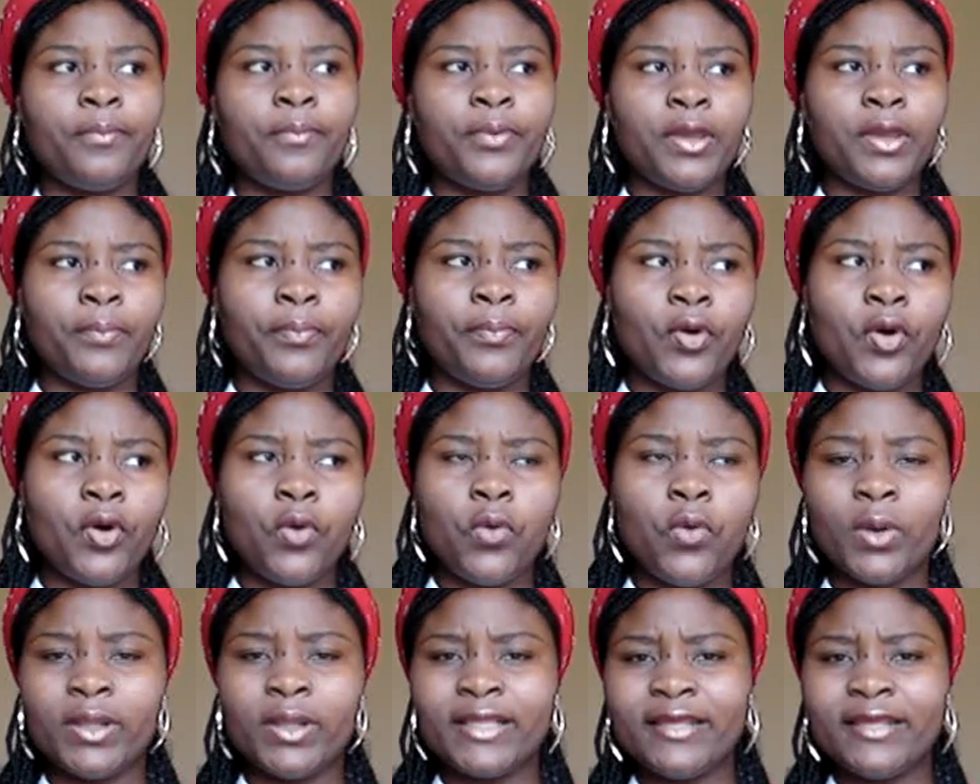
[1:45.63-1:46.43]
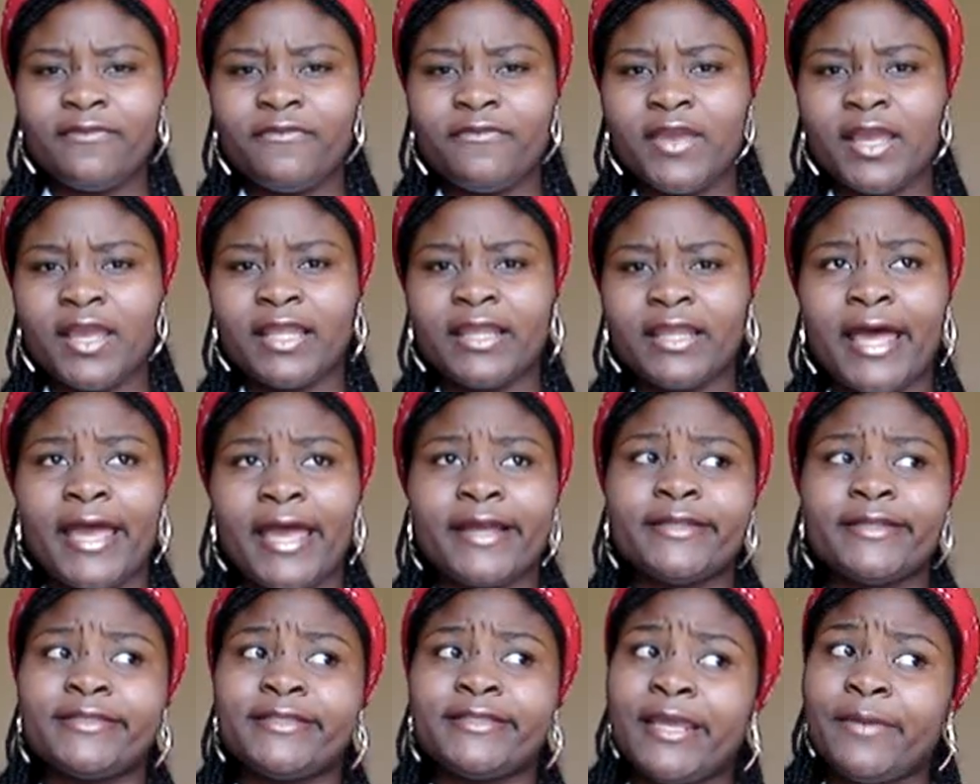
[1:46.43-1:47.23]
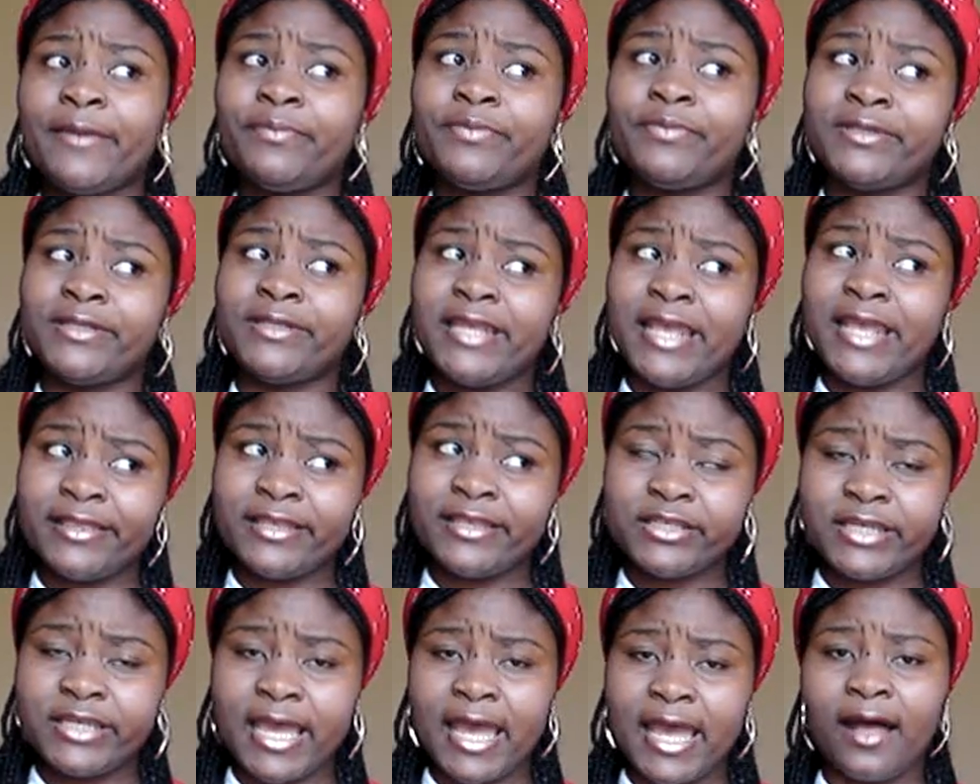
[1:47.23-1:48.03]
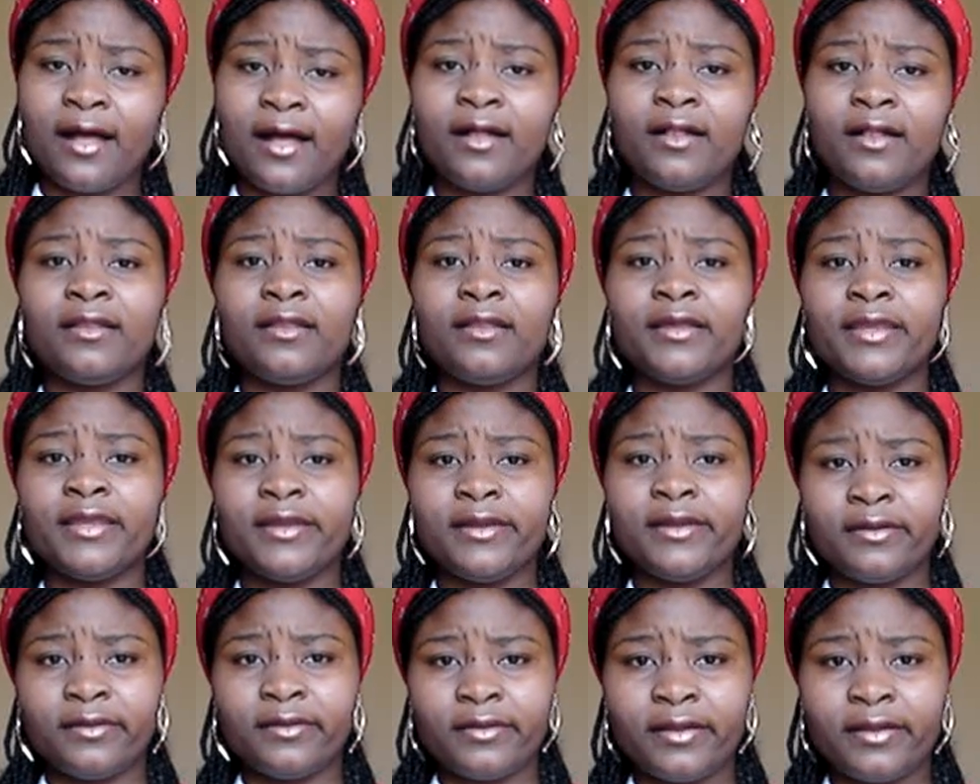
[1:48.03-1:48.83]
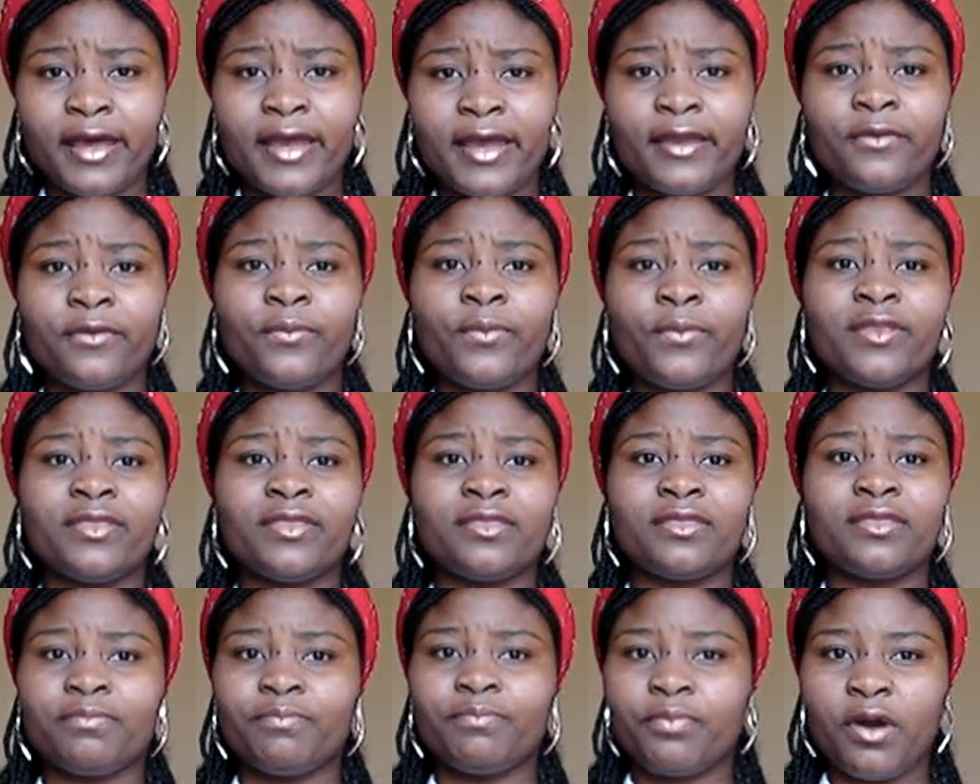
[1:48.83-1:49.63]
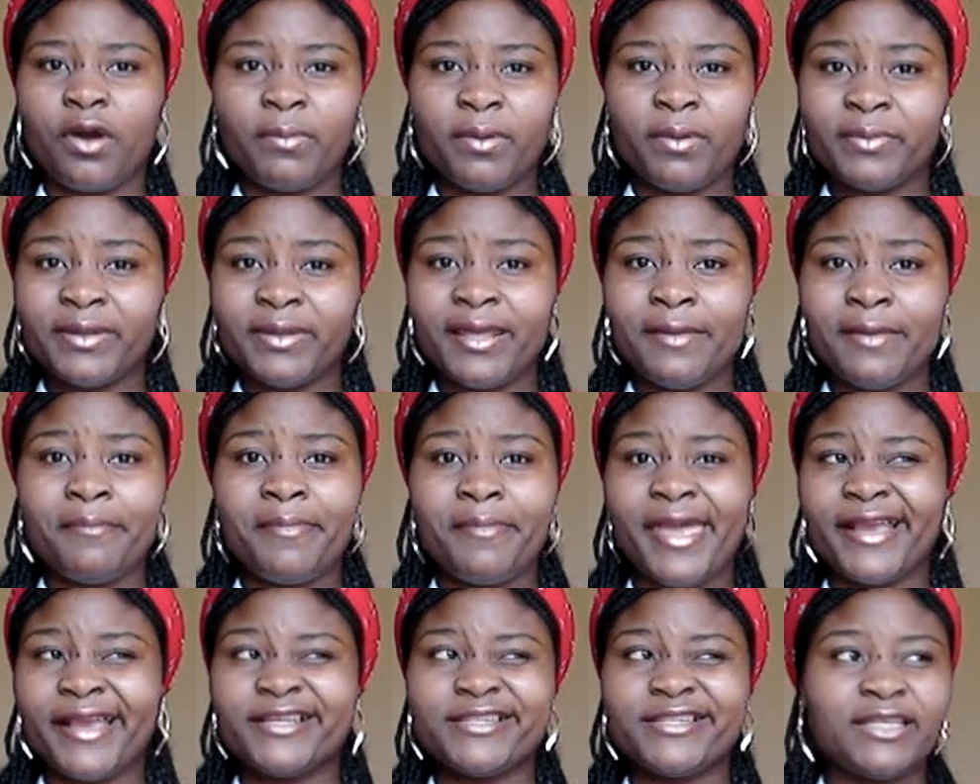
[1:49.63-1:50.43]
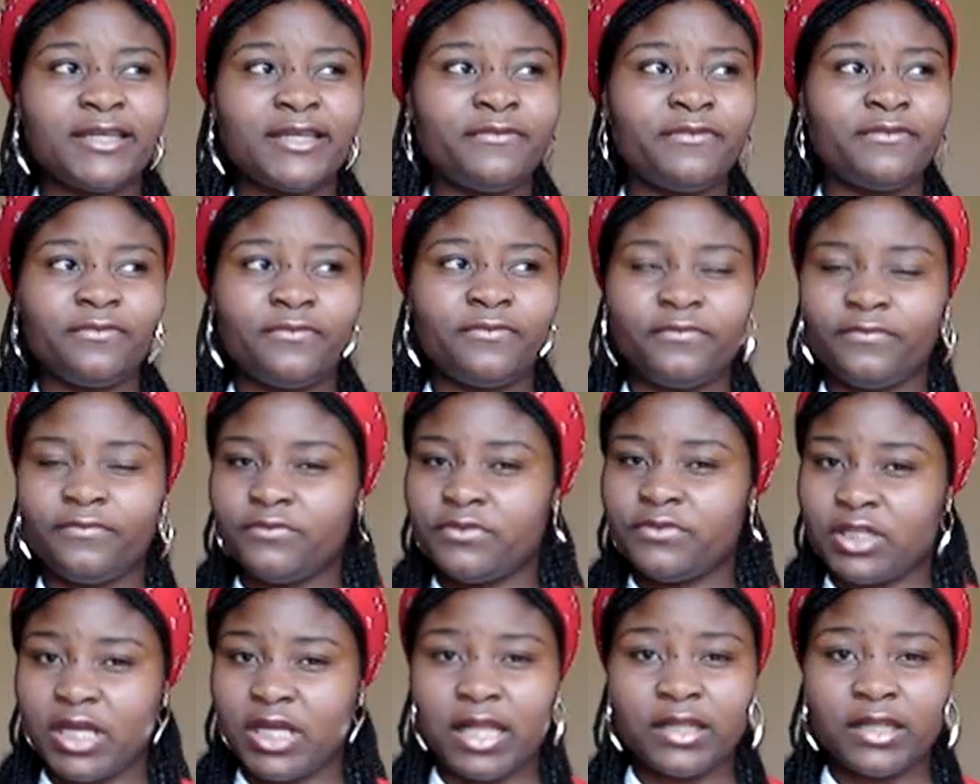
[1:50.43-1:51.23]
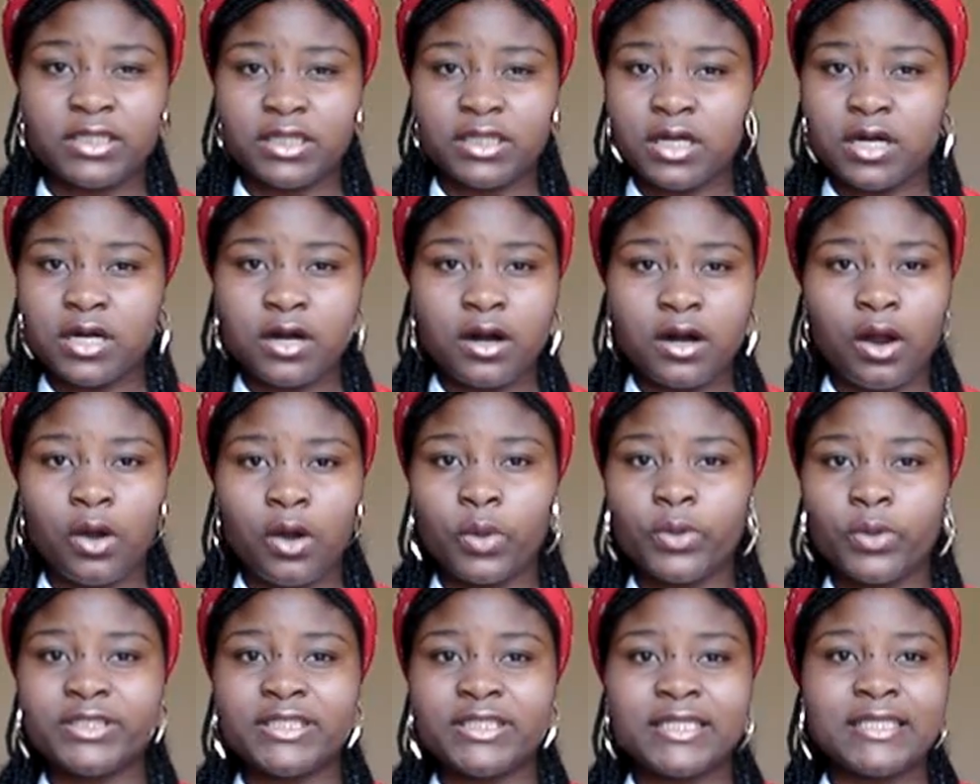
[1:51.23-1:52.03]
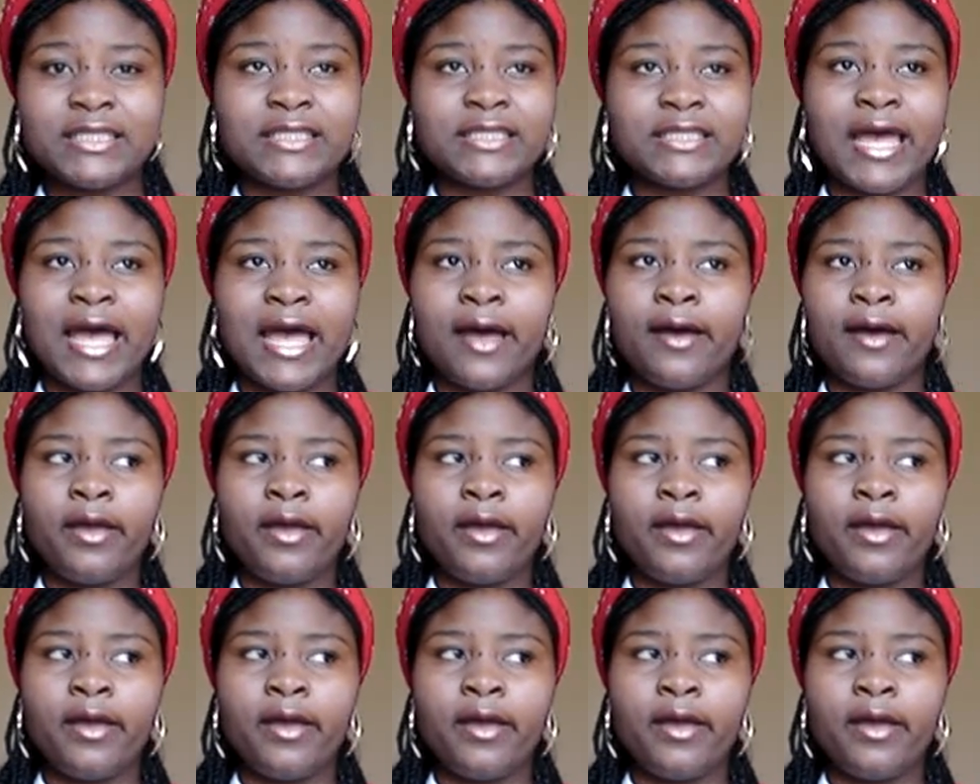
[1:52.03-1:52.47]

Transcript: people who are living like deep in the jungle, you know, like with probably makeshift shelter or just